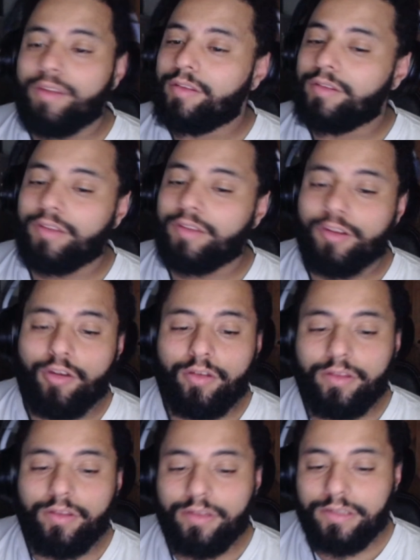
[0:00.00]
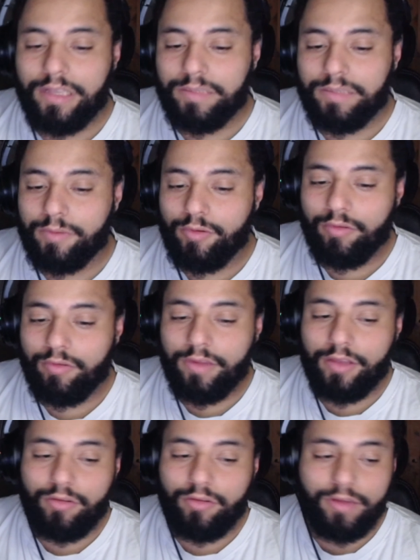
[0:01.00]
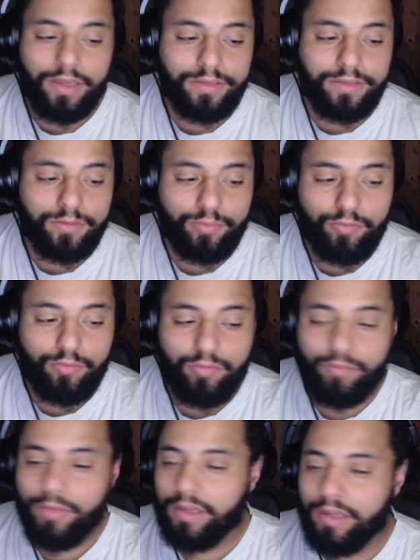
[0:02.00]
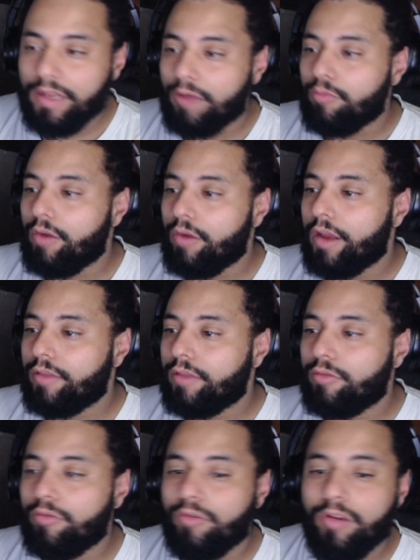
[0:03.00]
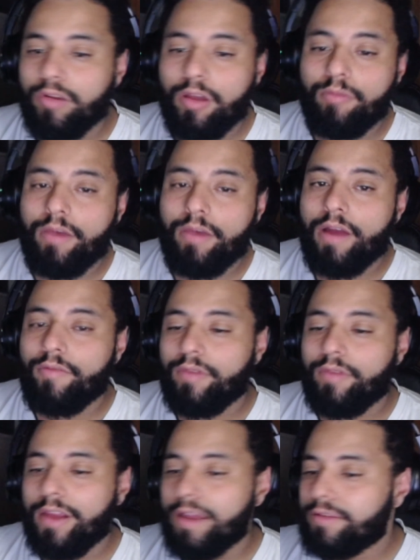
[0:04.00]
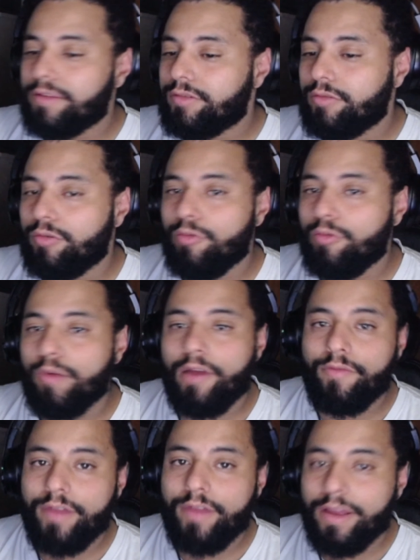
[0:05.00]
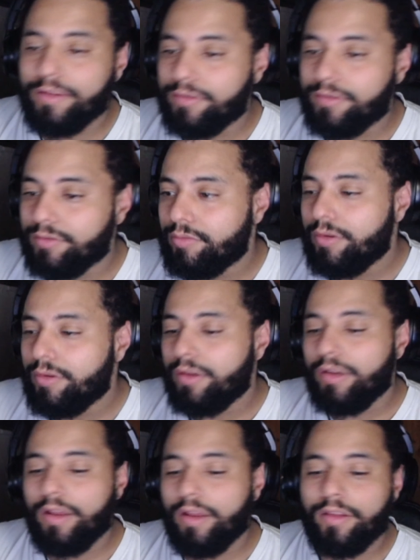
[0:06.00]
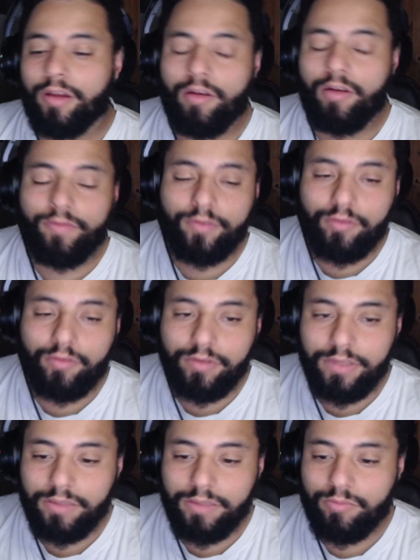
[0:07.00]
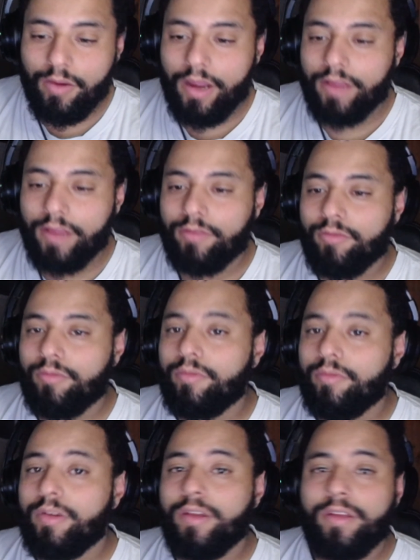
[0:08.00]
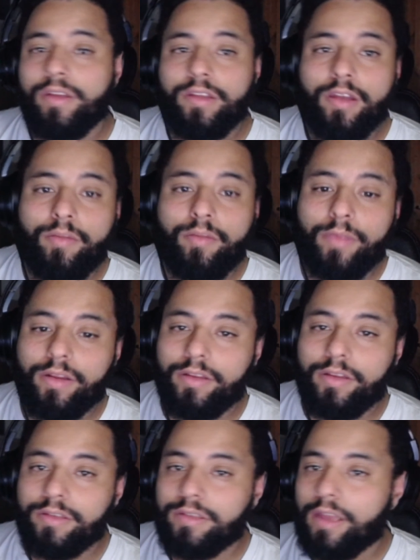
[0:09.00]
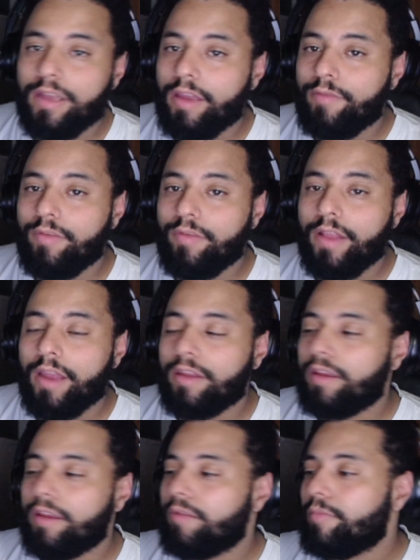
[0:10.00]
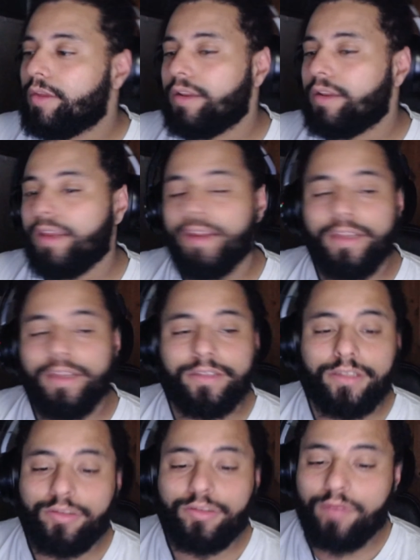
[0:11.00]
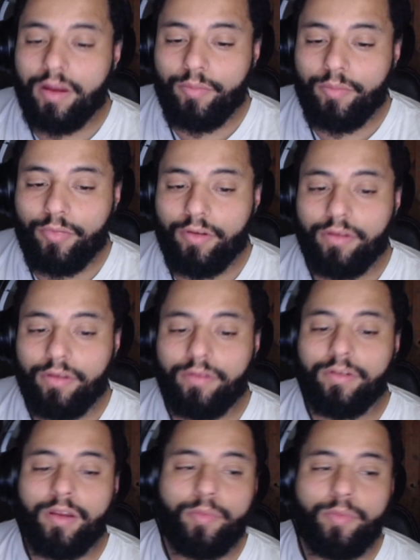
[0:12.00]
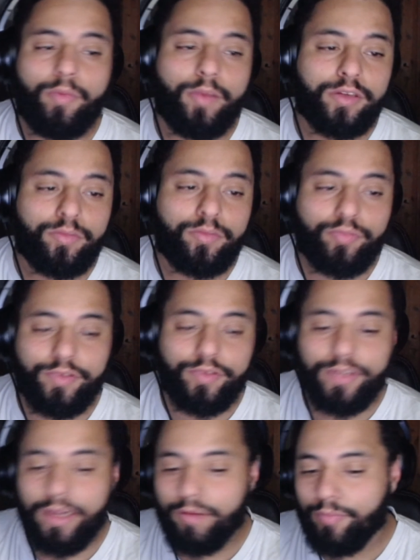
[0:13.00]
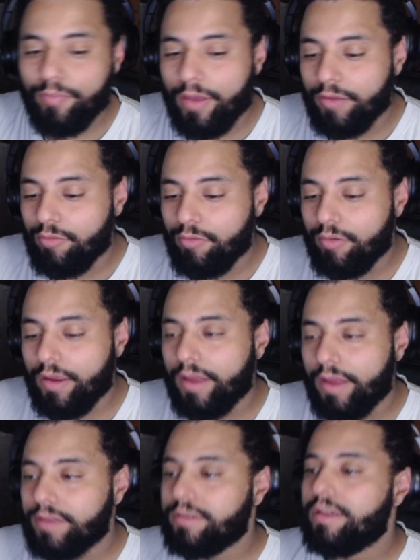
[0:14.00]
You know, this lets me know that you guys support me. You like what I do, you like what I react to, who I react to, you like the other content, what I do. Yeah, man, just like, if you like it, man, hit that subscribe button. It'd be much appreciated by you guys.